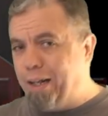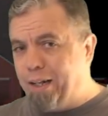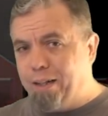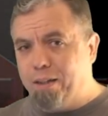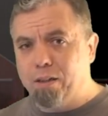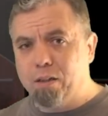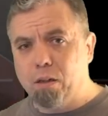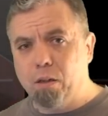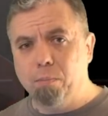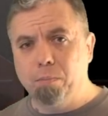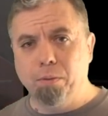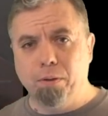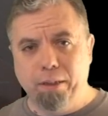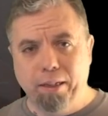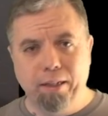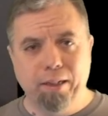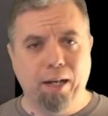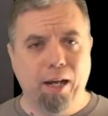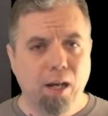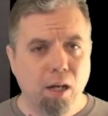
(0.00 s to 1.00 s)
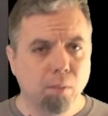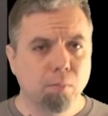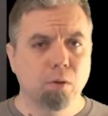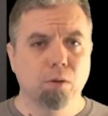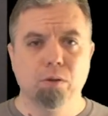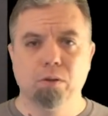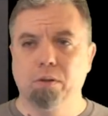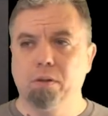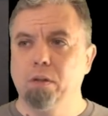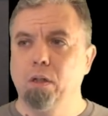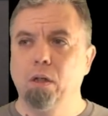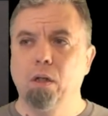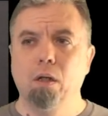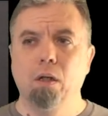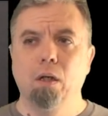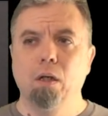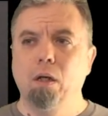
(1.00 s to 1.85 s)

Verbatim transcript: incomplete hammers.